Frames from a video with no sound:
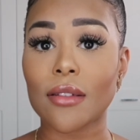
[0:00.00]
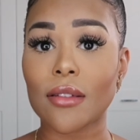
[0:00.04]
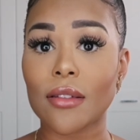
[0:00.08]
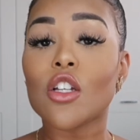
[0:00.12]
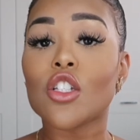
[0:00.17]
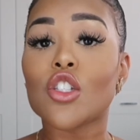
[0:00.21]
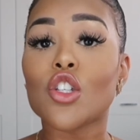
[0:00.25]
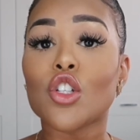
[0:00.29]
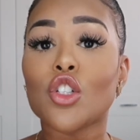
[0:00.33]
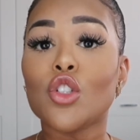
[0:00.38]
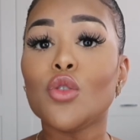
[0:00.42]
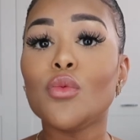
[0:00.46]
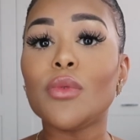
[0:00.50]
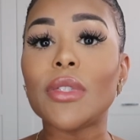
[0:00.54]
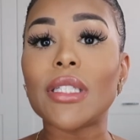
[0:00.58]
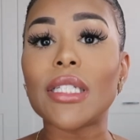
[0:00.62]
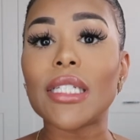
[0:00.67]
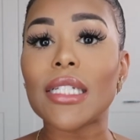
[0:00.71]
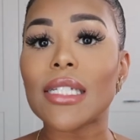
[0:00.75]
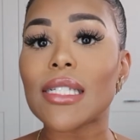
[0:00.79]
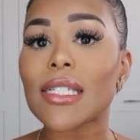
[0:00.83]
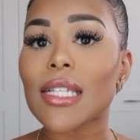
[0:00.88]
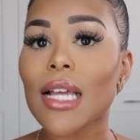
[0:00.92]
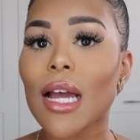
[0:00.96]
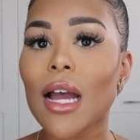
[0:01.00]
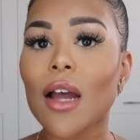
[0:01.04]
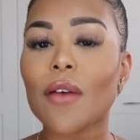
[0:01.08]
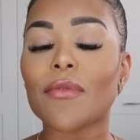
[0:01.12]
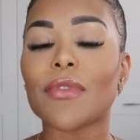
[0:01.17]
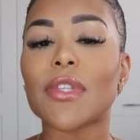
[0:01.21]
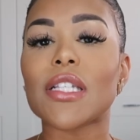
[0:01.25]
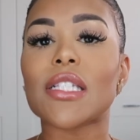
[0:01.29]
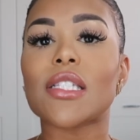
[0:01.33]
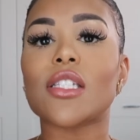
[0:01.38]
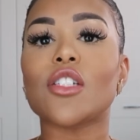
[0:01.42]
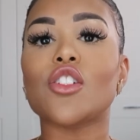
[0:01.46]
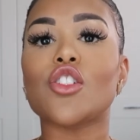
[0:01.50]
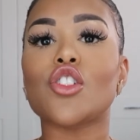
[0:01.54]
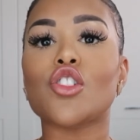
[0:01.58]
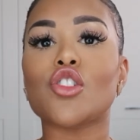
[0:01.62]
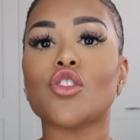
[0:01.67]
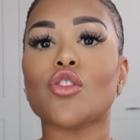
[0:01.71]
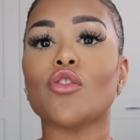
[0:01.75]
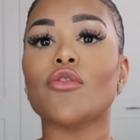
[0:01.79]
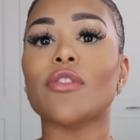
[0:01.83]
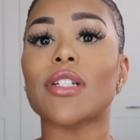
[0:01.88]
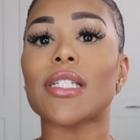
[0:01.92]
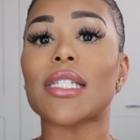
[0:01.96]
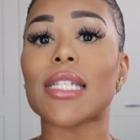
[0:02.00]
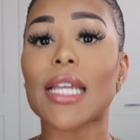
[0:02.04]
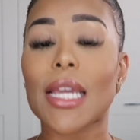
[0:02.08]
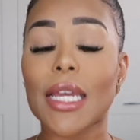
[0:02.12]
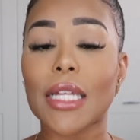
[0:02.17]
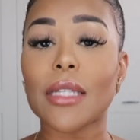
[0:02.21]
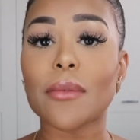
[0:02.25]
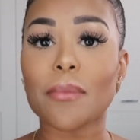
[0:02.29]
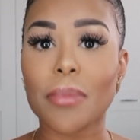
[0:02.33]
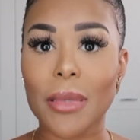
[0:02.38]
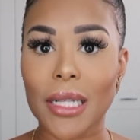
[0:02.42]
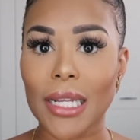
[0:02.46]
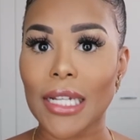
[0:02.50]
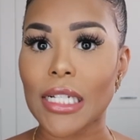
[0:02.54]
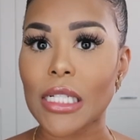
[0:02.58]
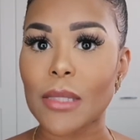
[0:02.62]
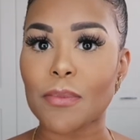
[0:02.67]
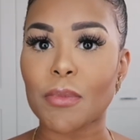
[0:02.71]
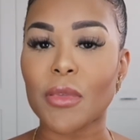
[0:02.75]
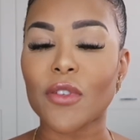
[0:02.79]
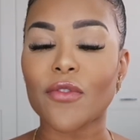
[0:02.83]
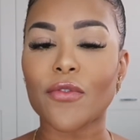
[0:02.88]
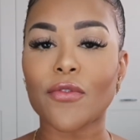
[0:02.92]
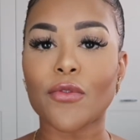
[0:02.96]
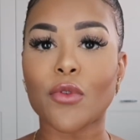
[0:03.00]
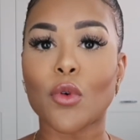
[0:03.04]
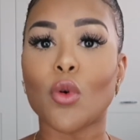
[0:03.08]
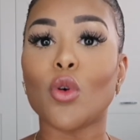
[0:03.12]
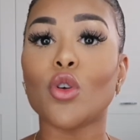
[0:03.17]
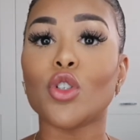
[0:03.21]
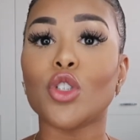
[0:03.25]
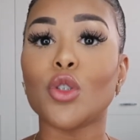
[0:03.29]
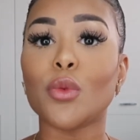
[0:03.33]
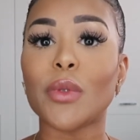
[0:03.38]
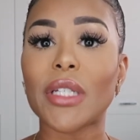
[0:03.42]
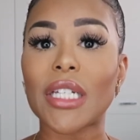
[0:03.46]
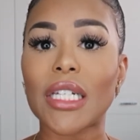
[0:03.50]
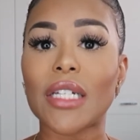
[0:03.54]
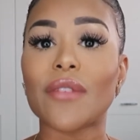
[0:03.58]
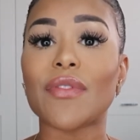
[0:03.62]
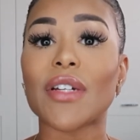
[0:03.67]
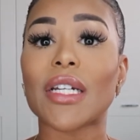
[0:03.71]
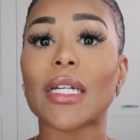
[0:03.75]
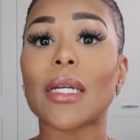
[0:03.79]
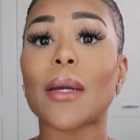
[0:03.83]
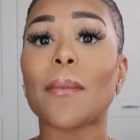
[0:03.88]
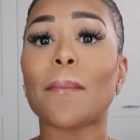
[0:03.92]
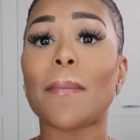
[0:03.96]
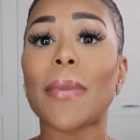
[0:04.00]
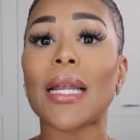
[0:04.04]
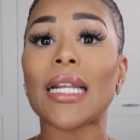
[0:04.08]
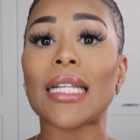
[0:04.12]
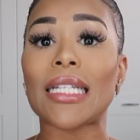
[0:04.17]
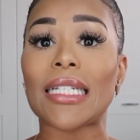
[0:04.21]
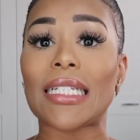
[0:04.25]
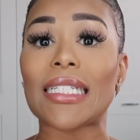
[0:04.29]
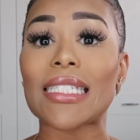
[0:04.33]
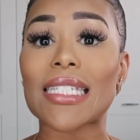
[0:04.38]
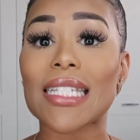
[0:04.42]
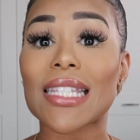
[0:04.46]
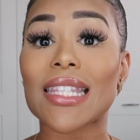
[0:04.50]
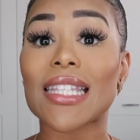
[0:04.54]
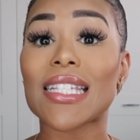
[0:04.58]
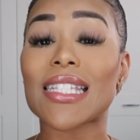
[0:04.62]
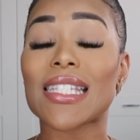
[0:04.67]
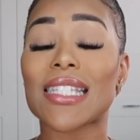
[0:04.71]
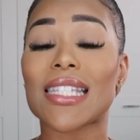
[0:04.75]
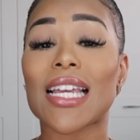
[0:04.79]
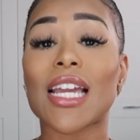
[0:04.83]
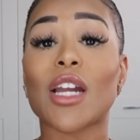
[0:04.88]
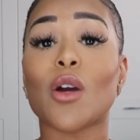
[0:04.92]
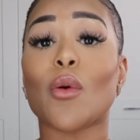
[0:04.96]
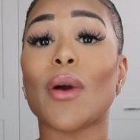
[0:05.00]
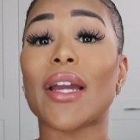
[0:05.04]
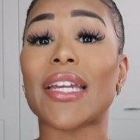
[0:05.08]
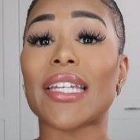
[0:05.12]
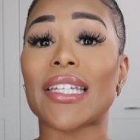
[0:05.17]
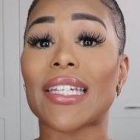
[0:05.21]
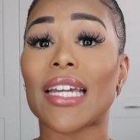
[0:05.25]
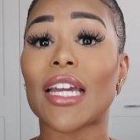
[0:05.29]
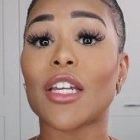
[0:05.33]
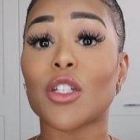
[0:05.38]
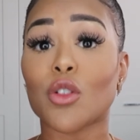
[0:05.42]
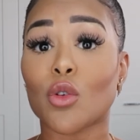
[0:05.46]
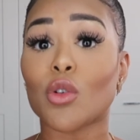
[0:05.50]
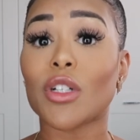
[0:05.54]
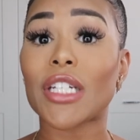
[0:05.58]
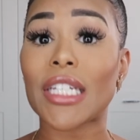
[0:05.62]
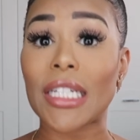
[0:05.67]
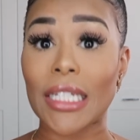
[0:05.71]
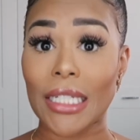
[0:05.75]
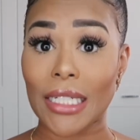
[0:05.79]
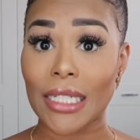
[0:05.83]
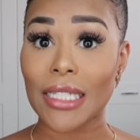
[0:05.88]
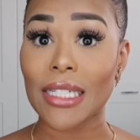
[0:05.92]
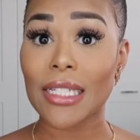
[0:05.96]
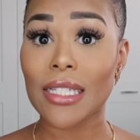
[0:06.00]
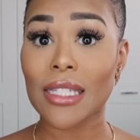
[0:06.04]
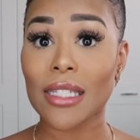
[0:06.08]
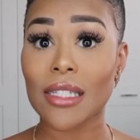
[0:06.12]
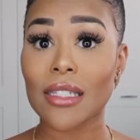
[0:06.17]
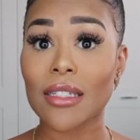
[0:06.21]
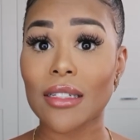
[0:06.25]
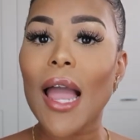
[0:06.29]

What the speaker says: So you need to have this insurance in place before you even complete the sale and get your keys.